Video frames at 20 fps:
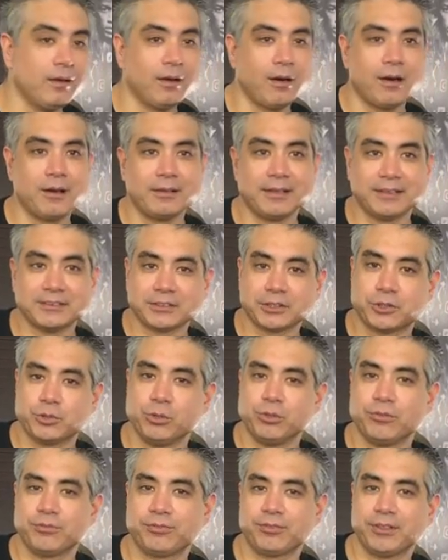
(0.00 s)
All right, that's a
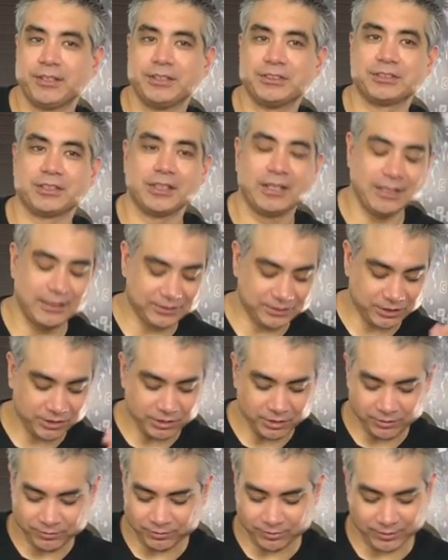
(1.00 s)
cool phrase. It's a
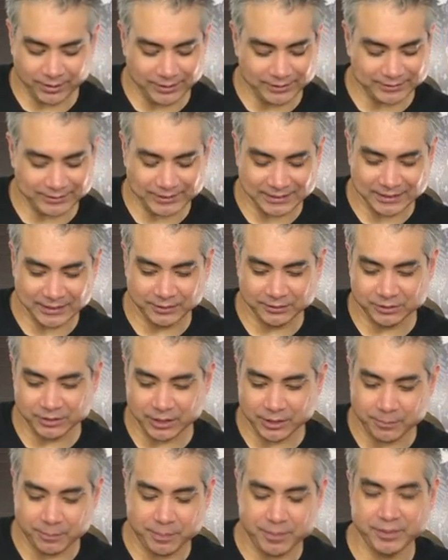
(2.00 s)
good phrase.
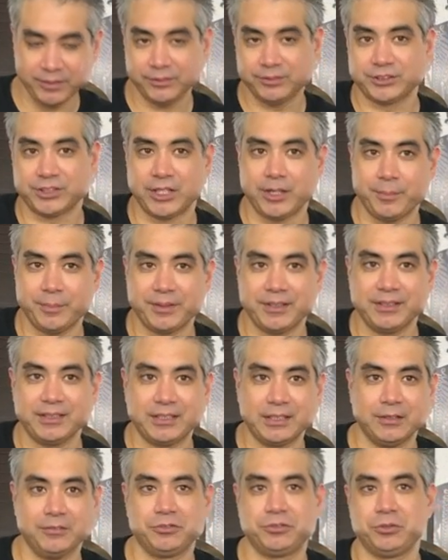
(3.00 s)
It builds up and it
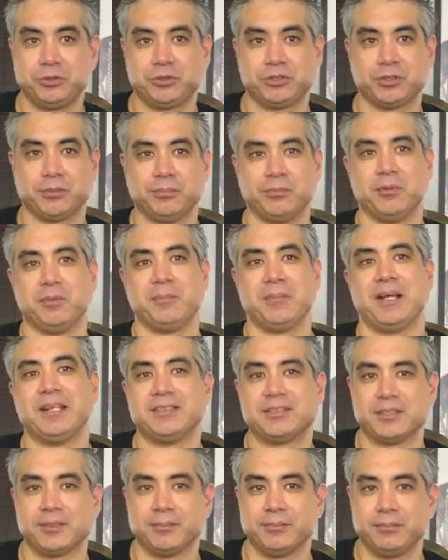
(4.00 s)
gives you some
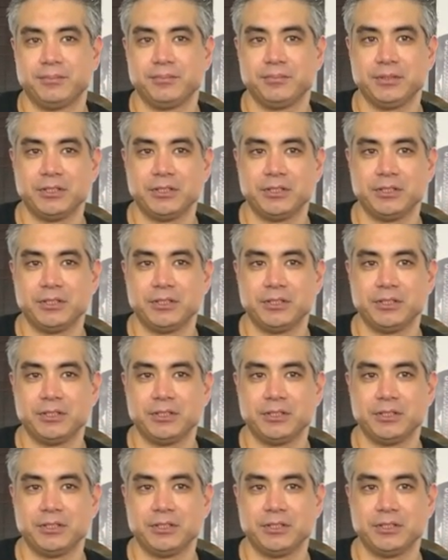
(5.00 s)
momentum.